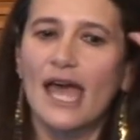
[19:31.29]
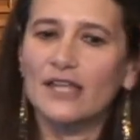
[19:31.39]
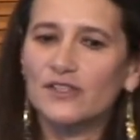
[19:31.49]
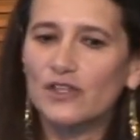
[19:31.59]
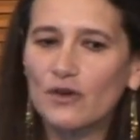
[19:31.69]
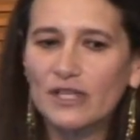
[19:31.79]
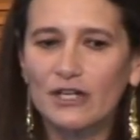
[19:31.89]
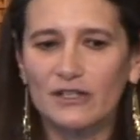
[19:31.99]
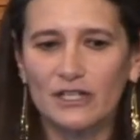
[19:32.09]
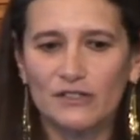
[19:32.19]
And so
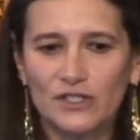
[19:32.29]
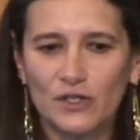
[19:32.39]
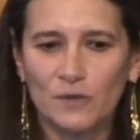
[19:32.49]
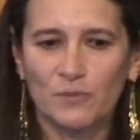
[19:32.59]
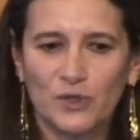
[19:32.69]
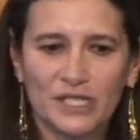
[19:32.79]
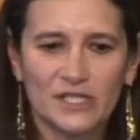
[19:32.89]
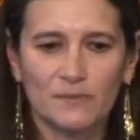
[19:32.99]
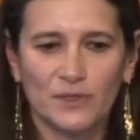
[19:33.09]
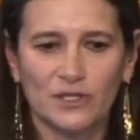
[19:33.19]
there, there are certain
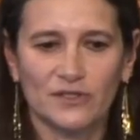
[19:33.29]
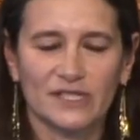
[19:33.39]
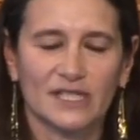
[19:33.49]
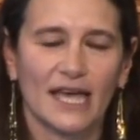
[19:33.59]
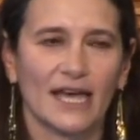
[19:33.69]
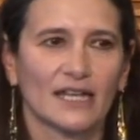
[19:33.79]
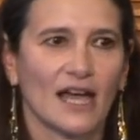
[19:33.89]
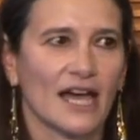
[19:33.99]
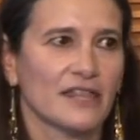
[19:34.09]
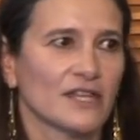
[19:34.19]
principles that
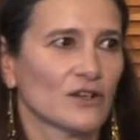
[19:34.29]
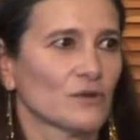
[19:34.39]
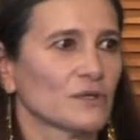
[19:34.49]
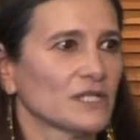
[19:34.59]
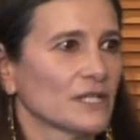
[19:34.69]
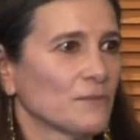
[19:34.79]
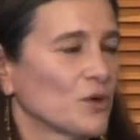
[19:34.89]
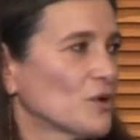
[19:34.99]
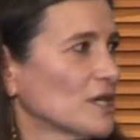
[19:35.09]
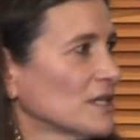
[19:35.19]
I think are really
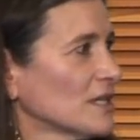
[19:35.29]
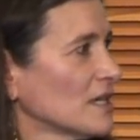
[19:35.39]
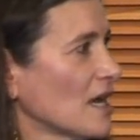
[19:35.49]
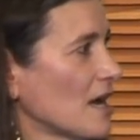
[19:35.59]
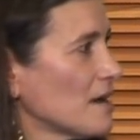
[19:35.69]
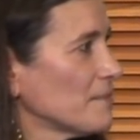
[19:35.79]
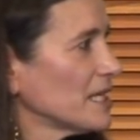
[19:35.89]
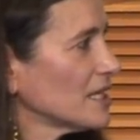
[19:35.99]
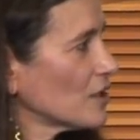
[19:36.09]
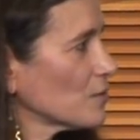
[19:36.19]
important um,
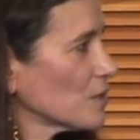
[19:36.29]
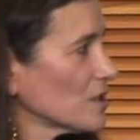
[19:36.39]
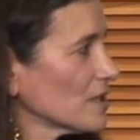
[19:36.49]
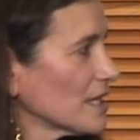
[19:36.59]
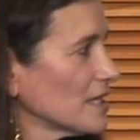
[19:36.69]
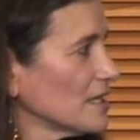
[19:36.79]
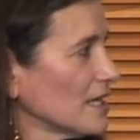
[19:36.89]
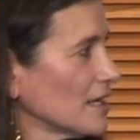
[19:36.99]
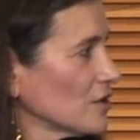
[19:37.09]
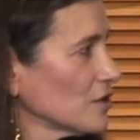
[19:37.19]
in our work, and a,
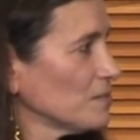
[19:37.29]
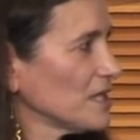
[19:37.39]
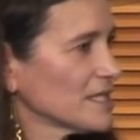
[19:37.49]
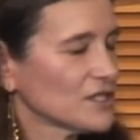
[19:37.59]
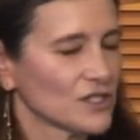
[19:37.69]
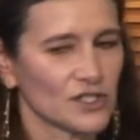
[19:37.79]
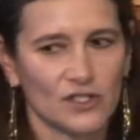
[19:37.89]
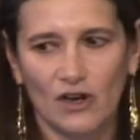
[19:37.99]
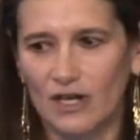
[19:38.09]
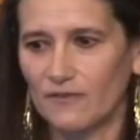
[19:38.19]
and a good place to
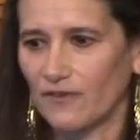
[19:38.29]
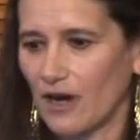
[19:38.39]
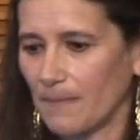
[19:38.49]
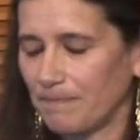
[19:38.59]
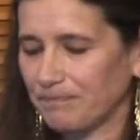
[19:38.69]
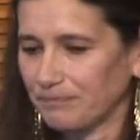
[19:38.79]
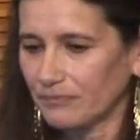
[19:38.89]
start from.